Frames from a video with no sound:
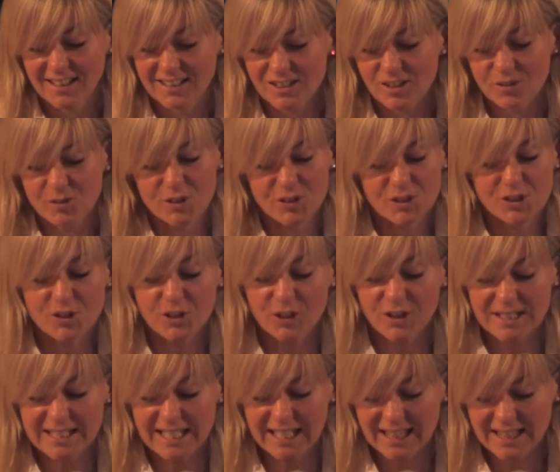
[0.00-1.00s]
So I'm just going
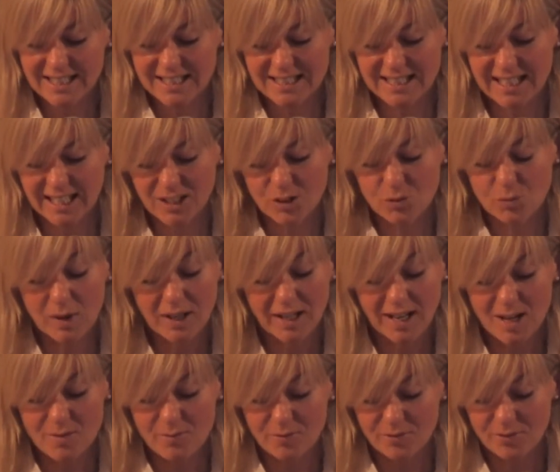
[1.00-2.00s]
to take this second while
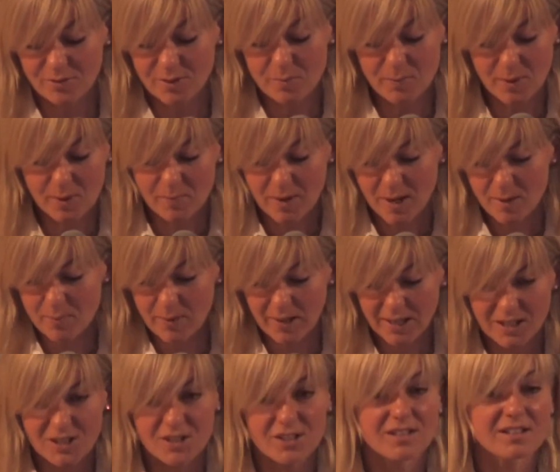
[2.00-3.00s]
I'm flipping my
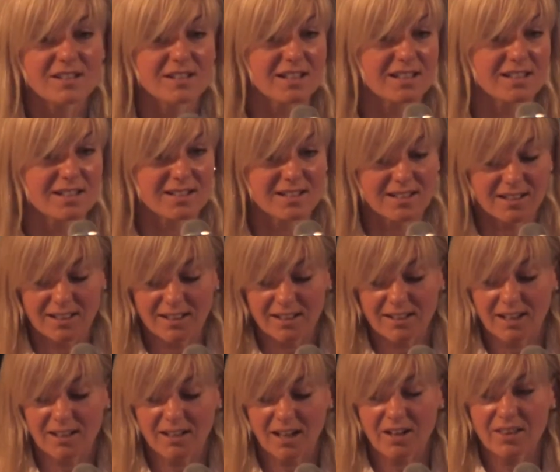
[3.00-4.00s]
pages.
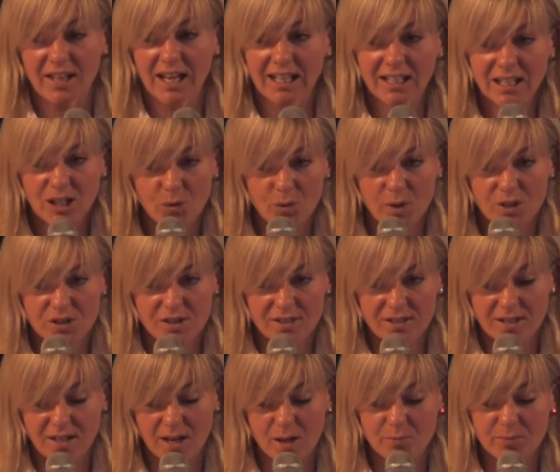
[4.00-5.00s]
Are there any
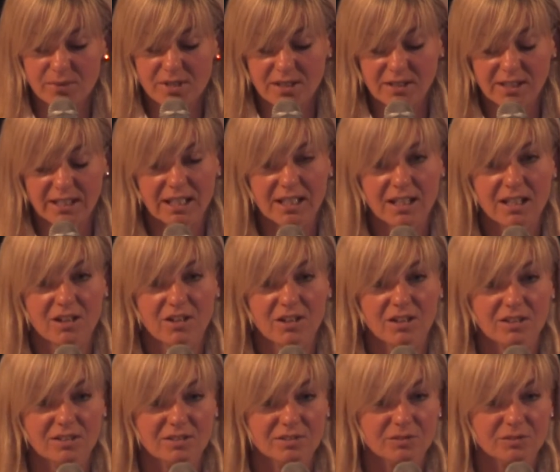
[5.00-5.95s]
questions up until here?